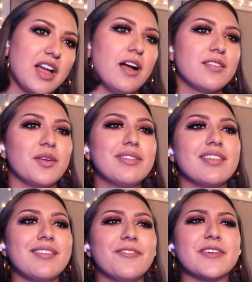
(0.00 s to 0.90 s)
Also, is
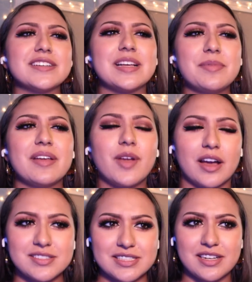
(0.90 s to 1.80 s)
this the first time they've
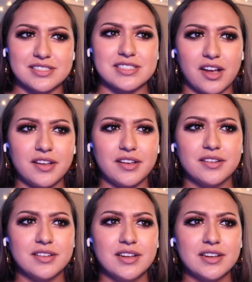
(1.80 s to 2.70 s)
cussed in a song?
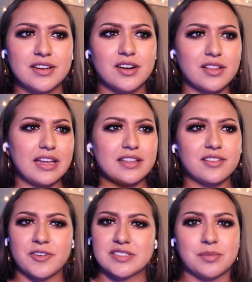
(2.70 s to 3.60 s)
Or like,
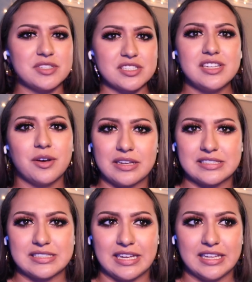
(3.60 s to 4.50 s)
the first time I just
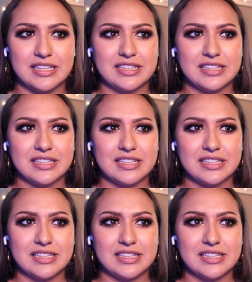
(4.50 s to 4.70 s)
noticed it.